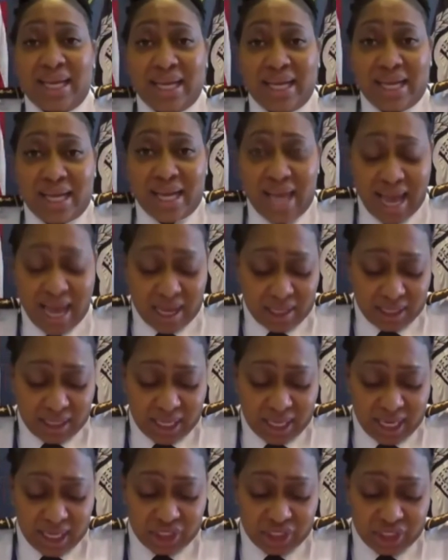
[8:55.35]
any
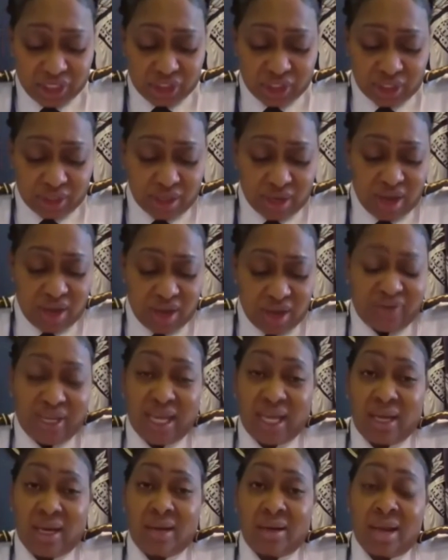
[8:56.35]
allegation of
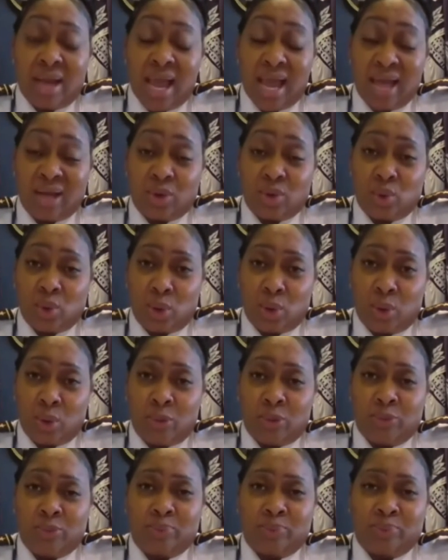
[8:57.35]

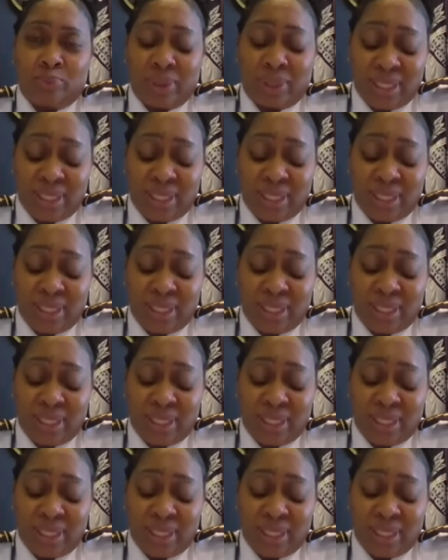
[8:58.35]
inequitable